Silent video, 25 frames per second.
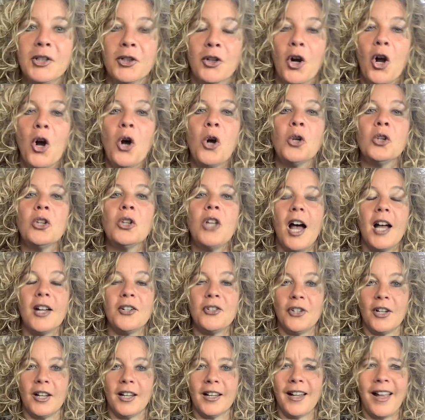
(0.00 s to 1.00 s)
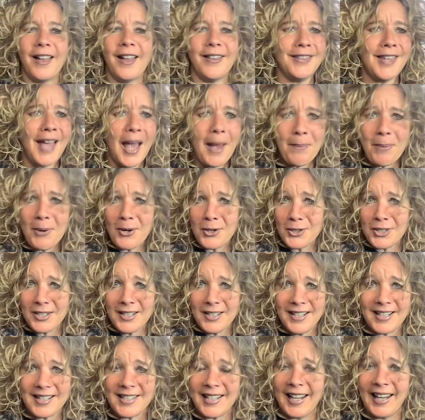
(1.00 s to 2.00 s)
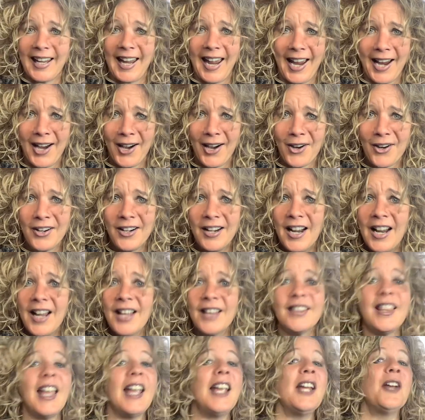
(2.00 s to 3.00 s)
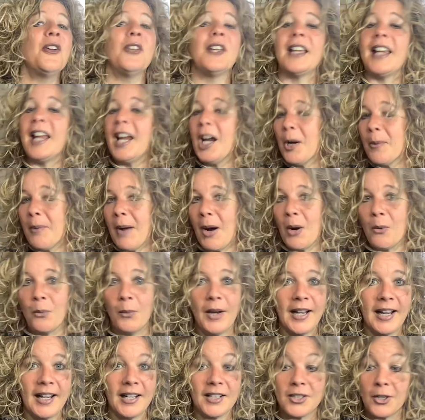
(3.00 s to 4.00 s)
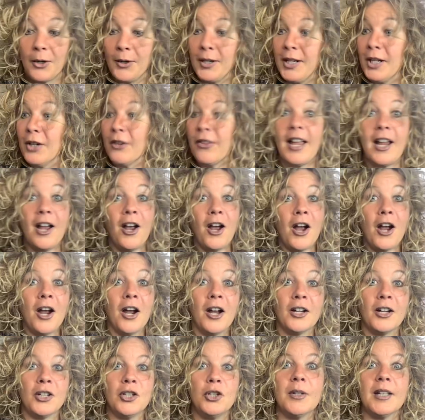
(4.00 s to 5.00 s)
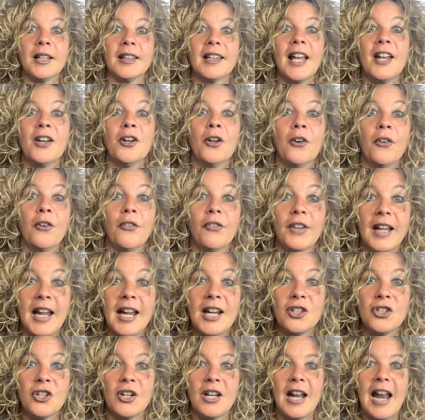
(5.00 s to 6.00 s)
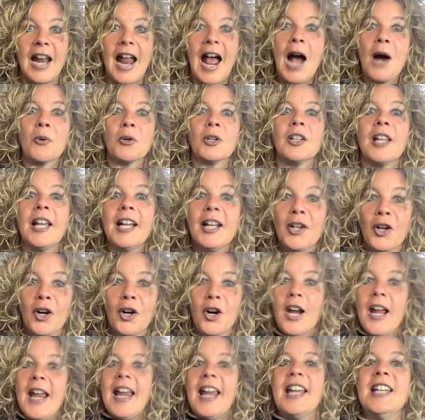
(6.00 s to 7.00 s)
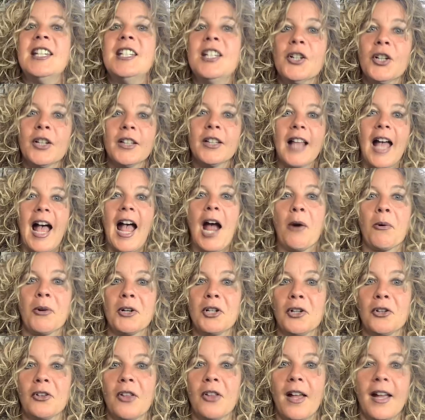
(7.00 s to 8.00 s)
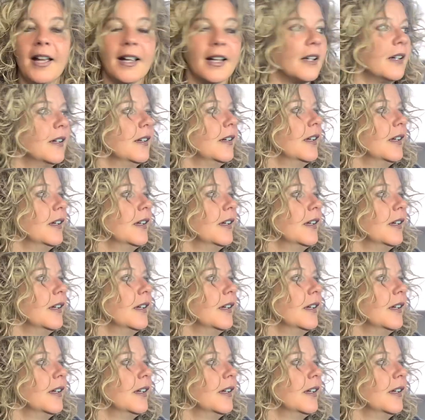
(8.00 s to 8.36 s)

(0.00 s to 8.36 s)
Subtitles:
your whole logic. That person doesn't care. They only care about winning. So here they are. You get that notification an hour later. And during that hour, you're like,